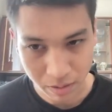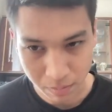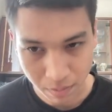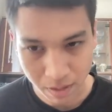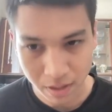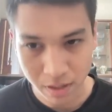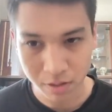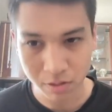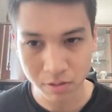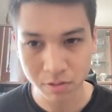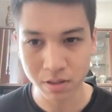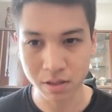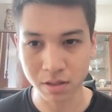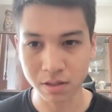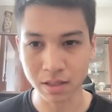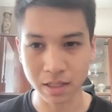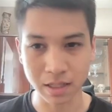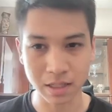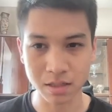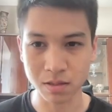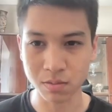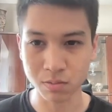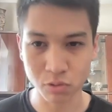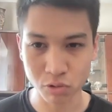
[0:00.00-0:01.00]
better and
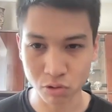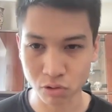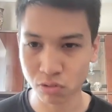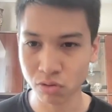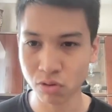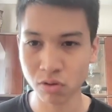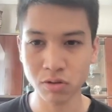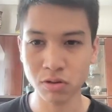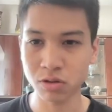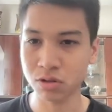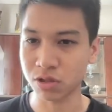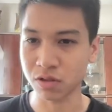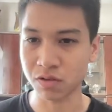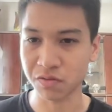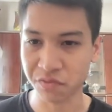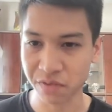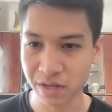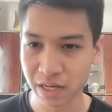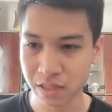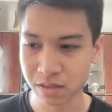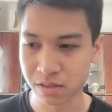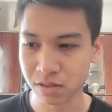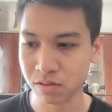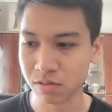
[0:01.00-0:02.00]
has more storage and
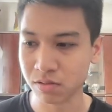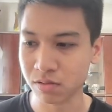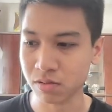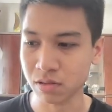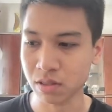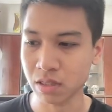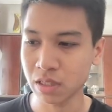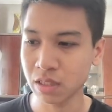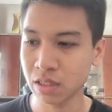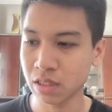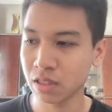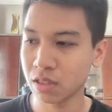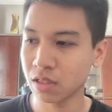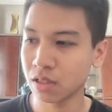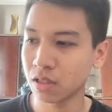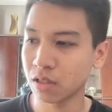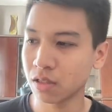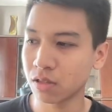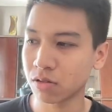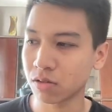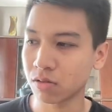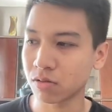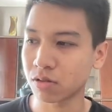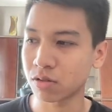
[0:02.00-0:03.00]
faster.
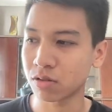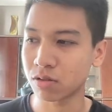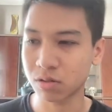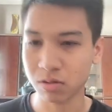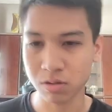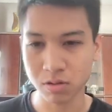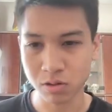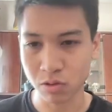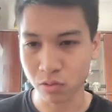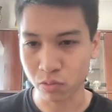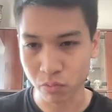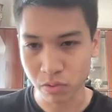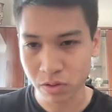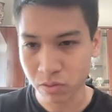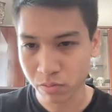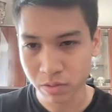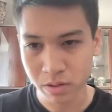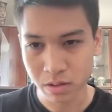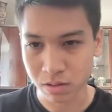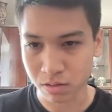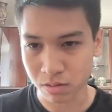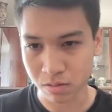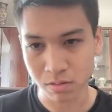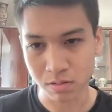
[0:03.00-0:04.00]
So it's
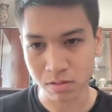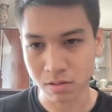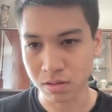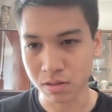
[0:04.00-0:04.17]
win-win.